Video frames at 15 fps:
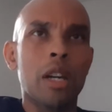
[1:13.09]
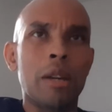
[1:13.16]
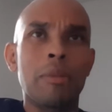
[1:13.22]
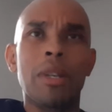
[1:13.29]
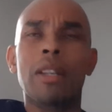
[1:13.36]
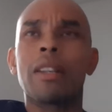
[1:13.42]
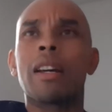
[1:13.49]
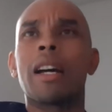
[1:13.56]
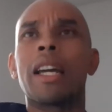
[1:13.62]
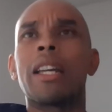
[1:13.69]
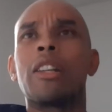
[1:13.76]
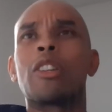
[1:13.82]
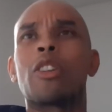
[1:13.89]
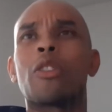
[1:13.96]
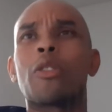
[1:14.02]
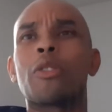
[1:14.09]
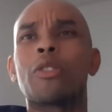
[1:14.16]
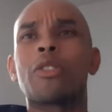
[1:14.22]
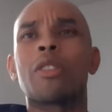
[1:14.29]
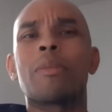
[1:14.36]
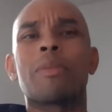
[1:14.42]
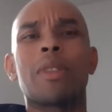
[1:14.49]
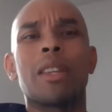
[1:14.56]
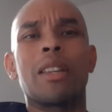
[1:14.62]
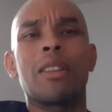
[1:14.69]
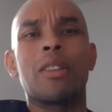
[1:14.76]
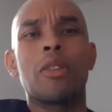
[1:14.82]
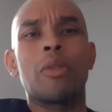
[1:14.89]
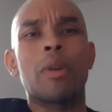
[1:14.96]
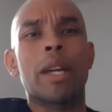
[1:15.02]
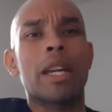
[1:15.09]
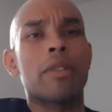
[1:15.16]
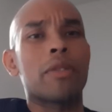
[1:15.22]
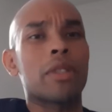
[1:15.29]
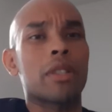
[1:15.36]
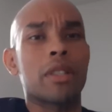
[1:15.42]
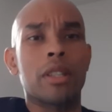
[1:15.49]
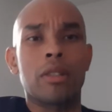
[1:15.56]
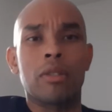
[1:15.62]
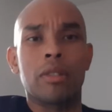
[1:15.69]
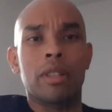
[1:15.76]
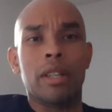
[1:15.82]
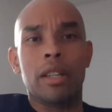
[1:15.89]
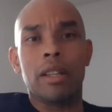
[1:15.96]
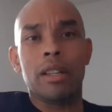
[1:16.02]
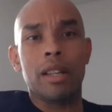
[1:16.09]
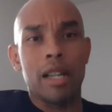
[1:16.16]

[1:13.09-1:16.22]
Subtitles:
I mean, I learn something new every single day.